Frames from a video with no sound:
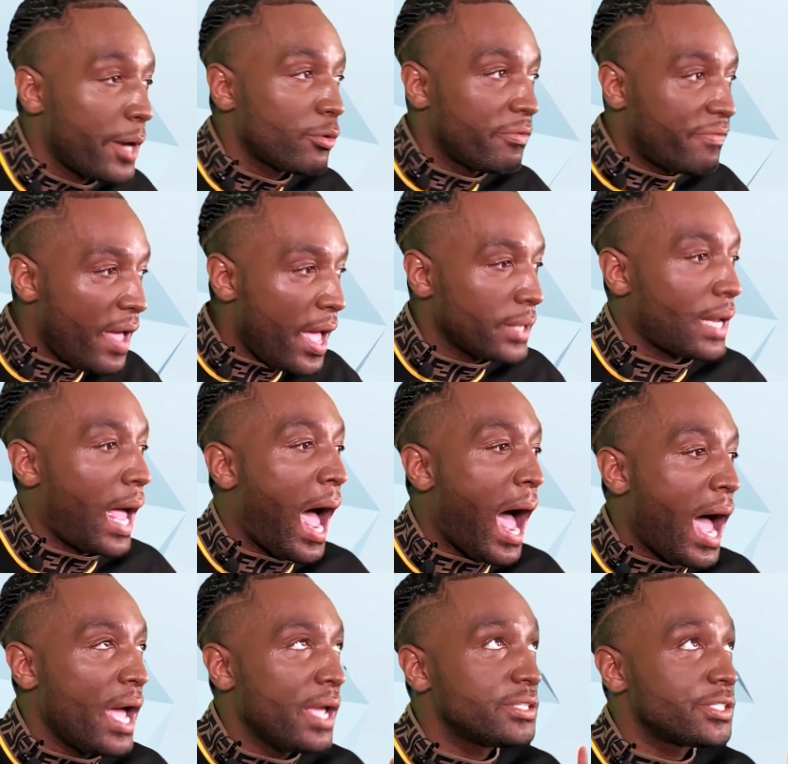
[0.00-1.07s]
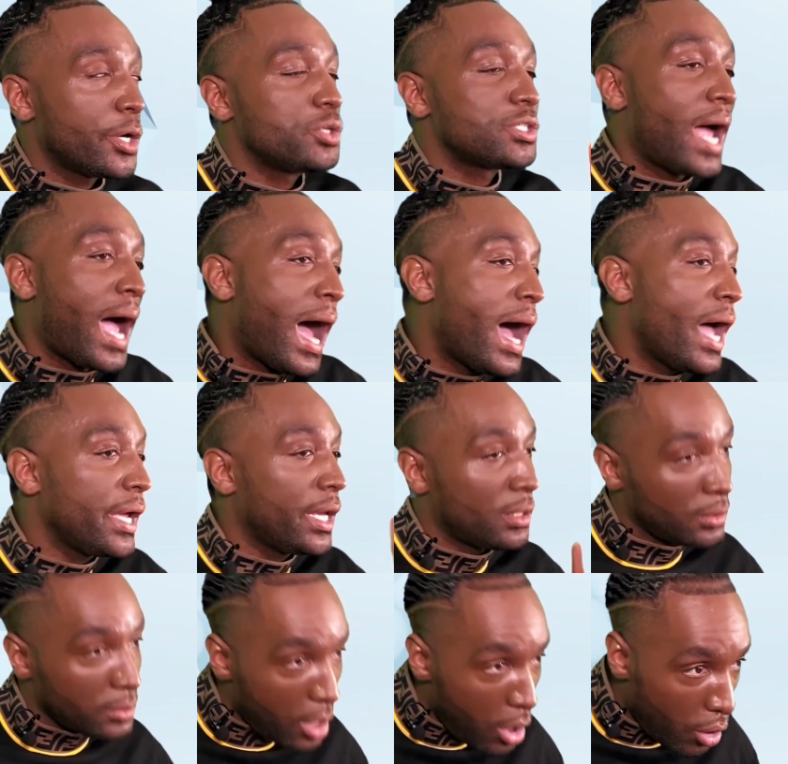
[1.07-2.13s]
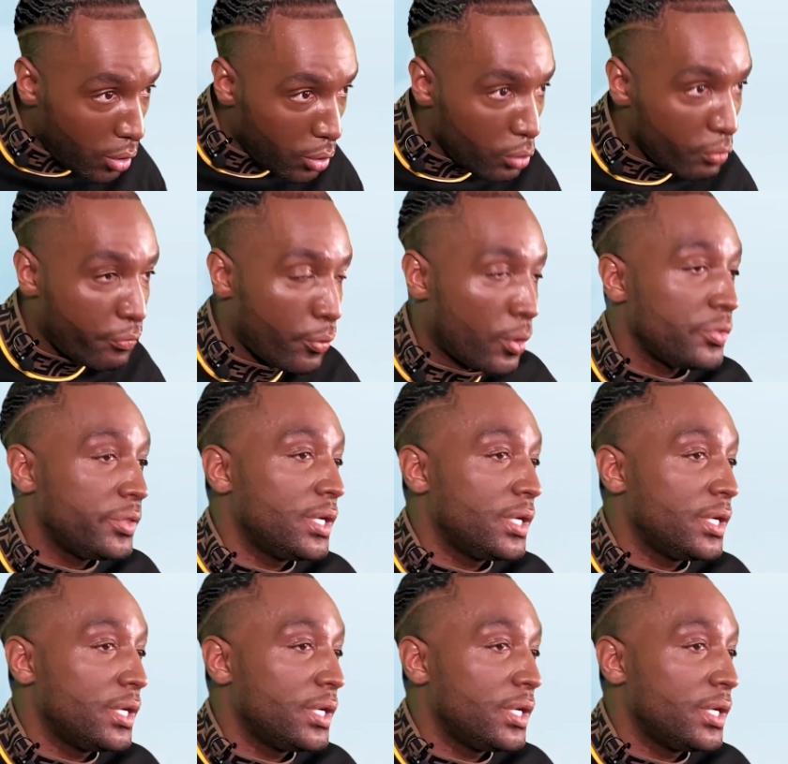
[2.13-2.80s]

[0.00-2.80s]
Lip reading: As a matter of fact, I searched high and low